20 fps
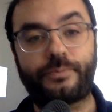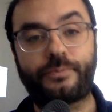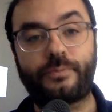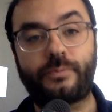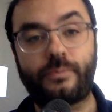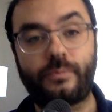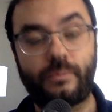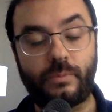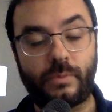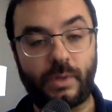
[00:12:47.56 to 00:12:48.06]

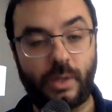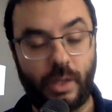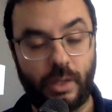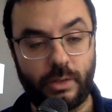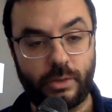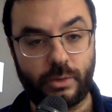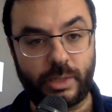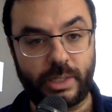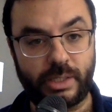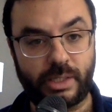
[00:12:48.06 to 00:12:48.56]
in
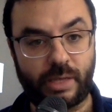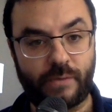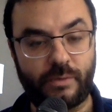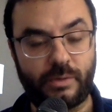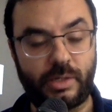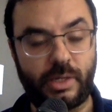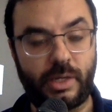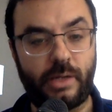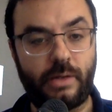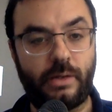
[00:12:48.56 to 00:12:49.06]
2017,
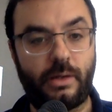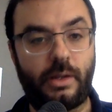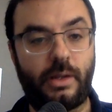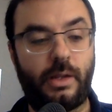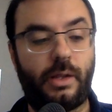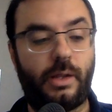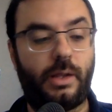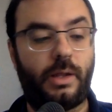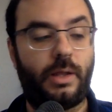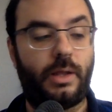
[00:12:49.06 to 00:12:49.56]

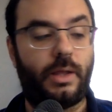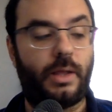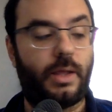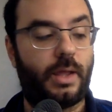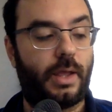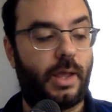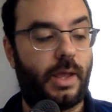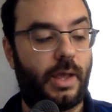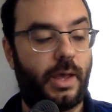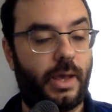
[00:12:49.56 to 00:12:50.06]

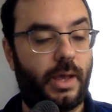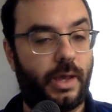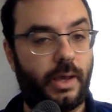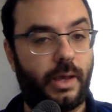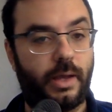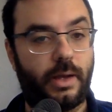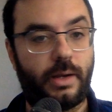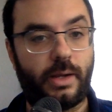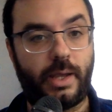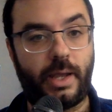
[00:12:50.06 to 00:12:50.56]
and he
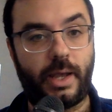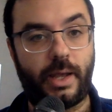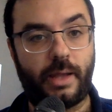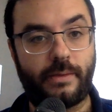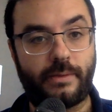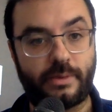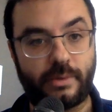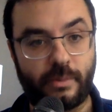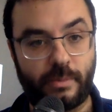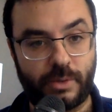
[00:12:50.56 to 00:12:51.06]
had some
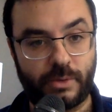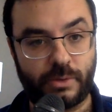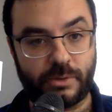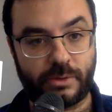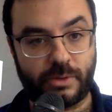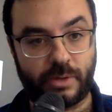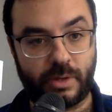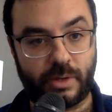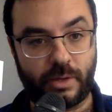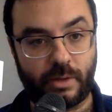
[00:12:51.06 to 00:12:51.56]
interesting
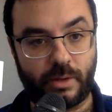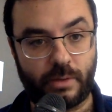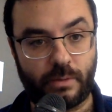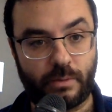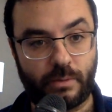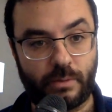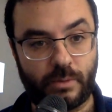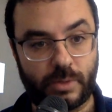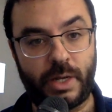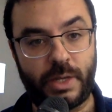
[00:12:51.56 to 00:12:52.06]
response
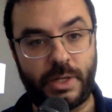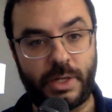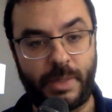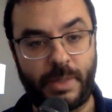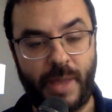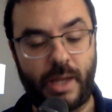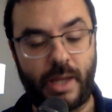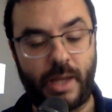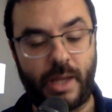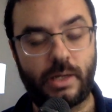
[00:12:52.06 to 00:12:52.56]
inspired in the
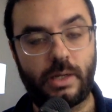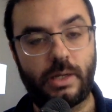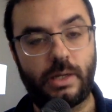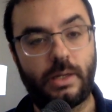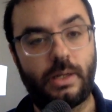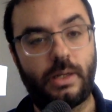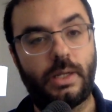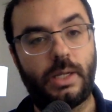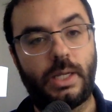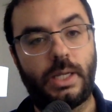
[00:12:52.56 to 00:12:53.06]
debate.
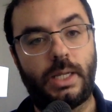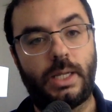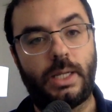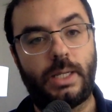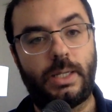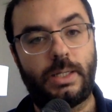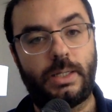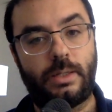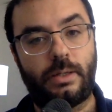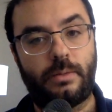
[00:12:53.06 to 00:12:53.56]

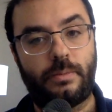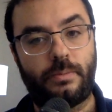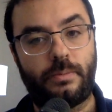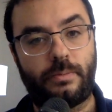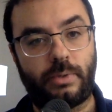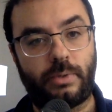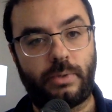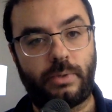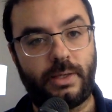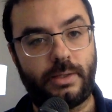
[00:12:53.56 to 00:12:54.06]

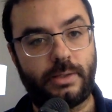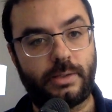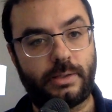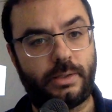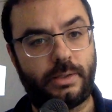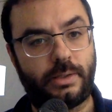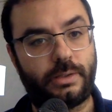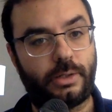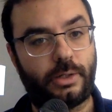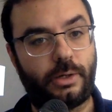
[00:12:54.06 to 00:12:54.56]
Please
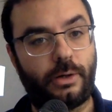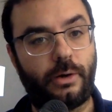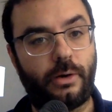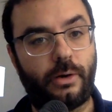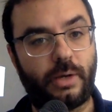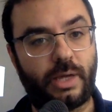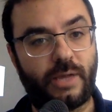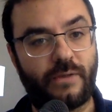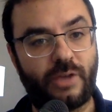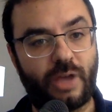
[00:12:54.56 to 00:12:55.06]
consider
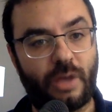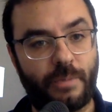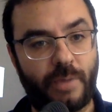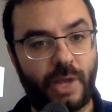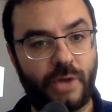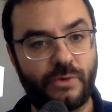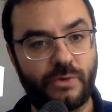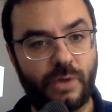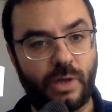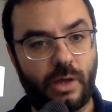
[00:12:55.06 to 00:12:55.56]
giving on
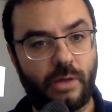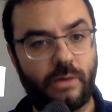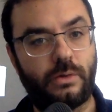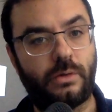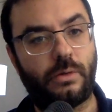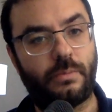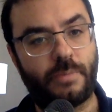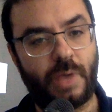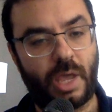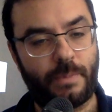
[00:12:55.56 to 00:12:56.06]
Patreon,
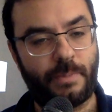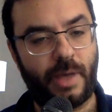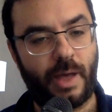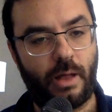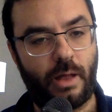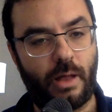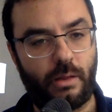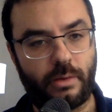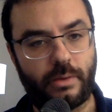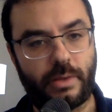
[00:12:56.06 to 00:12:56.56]

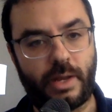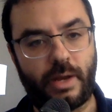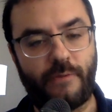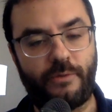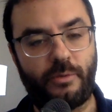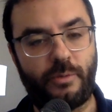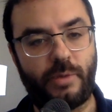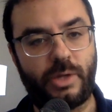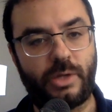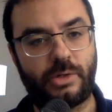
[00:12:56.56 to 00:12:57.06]
PayPal. That
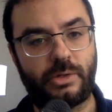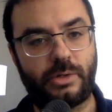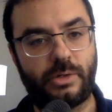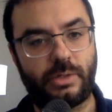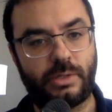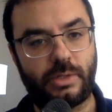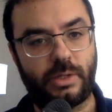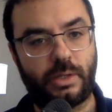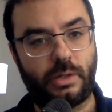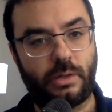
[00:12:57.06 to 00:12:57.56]
information is
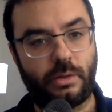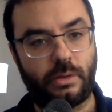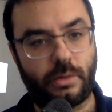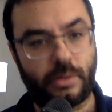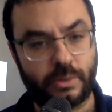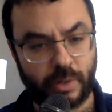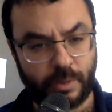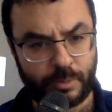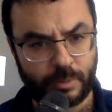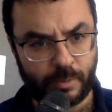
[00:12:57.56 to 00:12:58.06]
in the
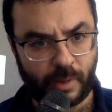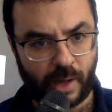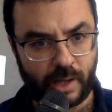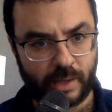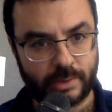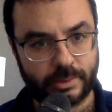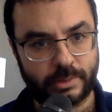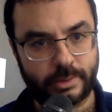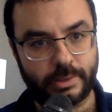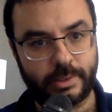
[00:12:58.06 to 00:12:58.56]
description
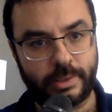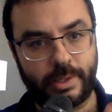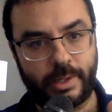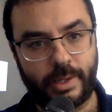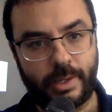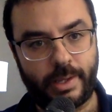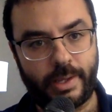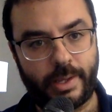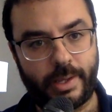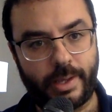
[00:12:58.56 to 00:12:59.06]
box,
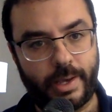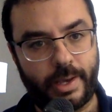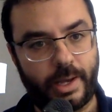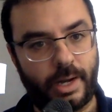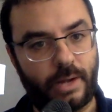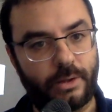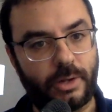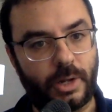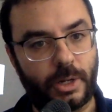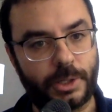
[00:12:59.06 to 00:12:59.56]
and I'll
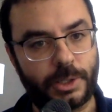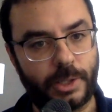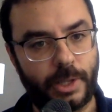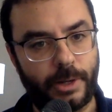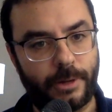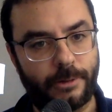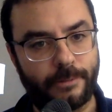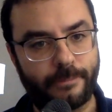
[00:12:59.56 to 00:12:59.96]
talk to you later.